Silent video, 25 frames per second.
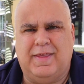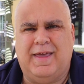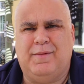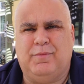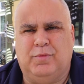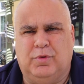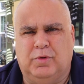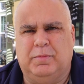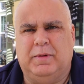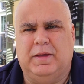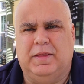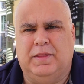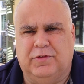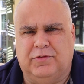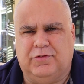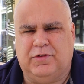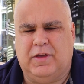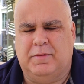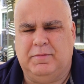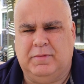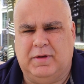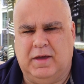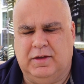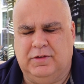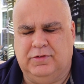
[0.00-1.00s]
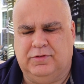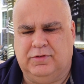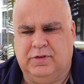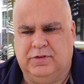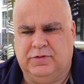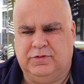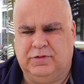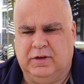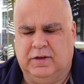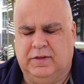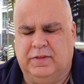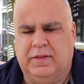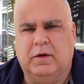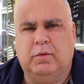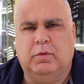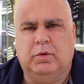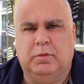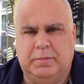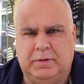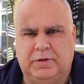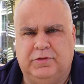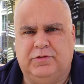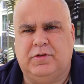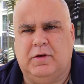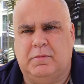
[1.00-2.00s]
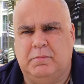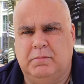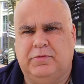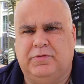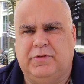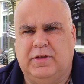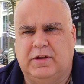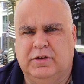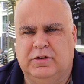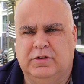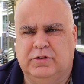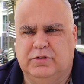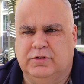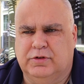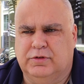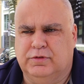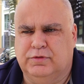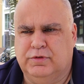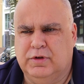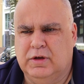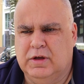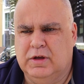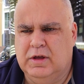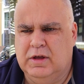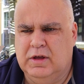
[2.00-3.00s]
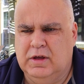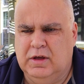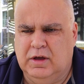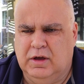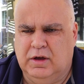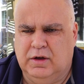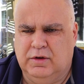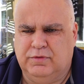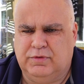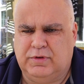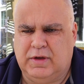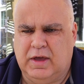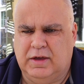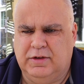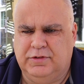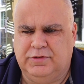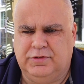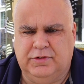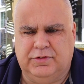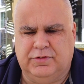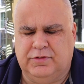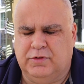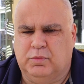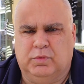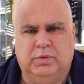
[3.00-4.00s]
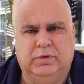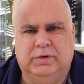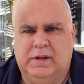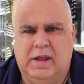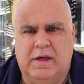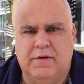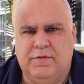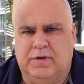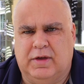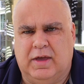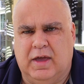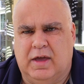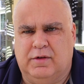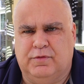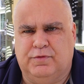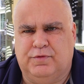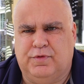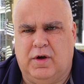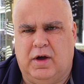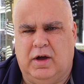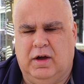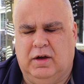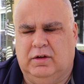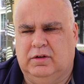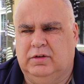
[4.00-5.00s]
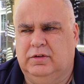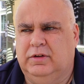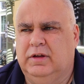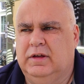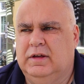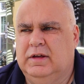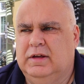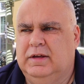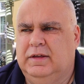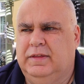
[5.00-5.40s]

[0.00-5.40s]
That will be the same case this year. There will be some percentage of cases that will never get filed.